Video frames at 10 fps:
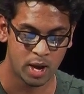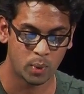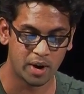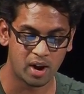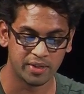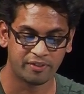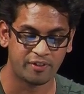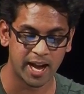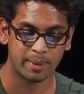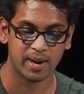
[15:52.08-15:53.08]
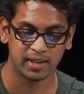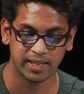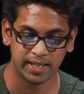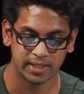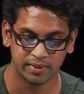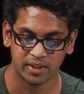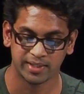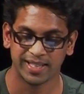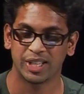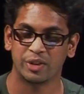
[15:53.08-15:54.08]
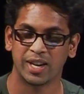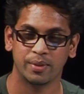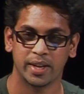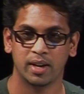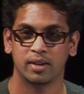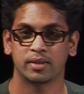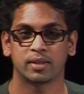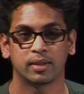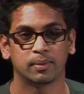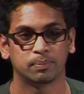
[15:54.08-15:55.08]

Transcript: Where are the firebrand leaders of the center ground, they ask?